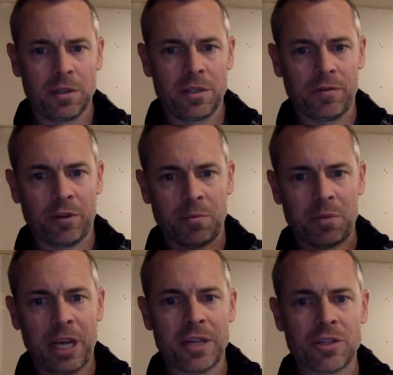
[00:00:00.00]
different
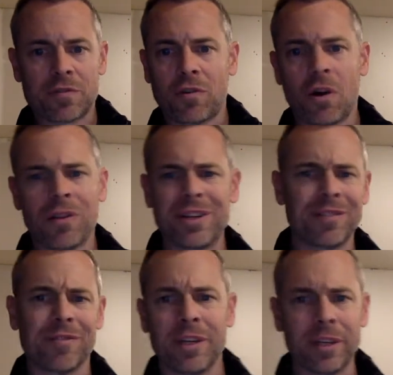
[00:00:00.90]
pages for all the
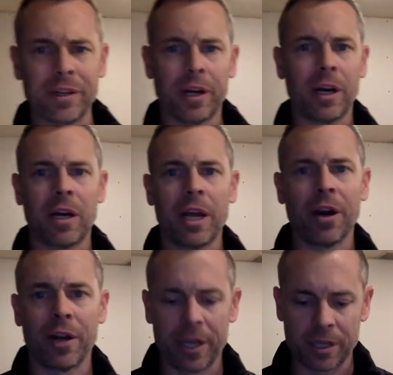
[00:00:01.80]
different
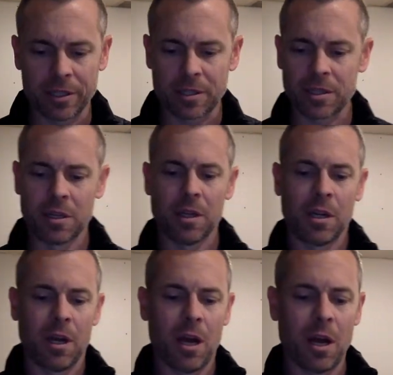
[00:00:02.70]
areas.
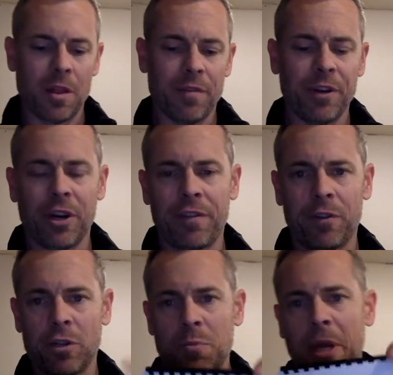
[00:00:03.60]
The very
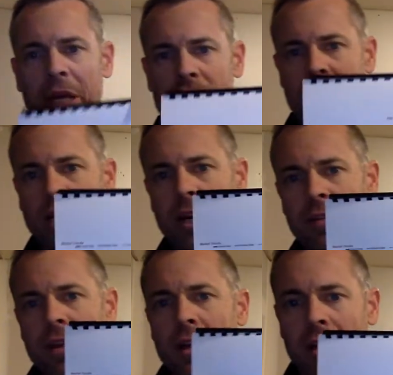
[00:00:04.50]
first page is kind of
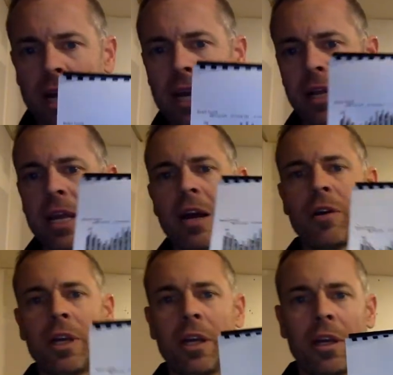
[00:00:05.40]
the Ada
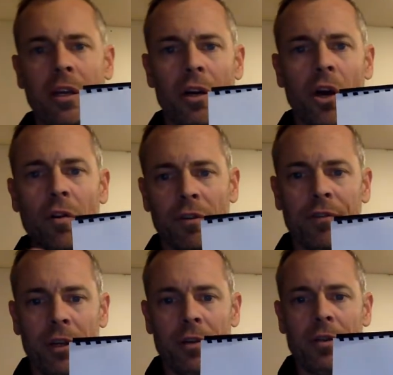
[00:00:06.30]
County
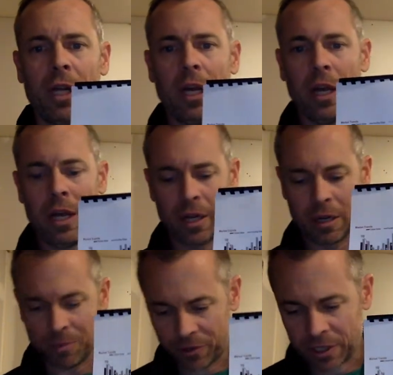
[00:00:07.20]
overview. And a
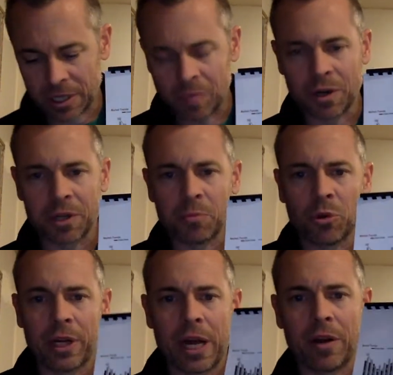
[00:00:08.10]
couple things I wanted to
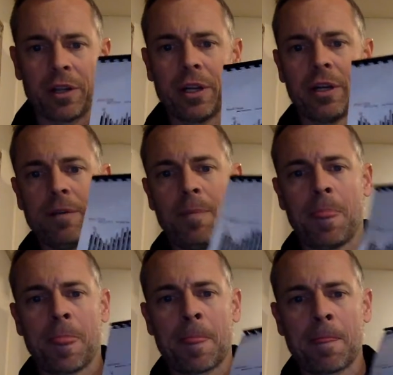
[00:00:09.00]
point out here
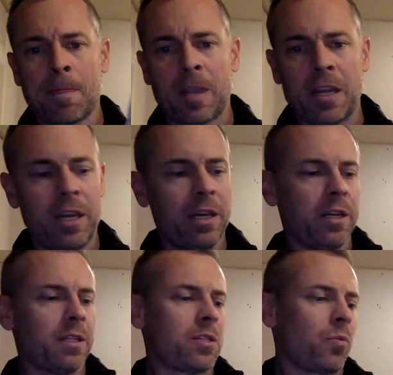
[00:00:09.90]

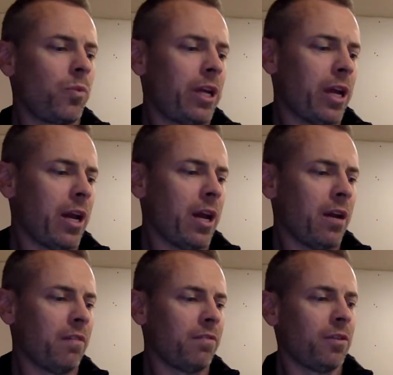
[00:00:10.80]
is we
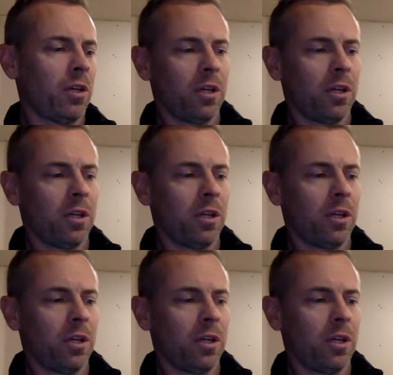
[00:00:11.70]
have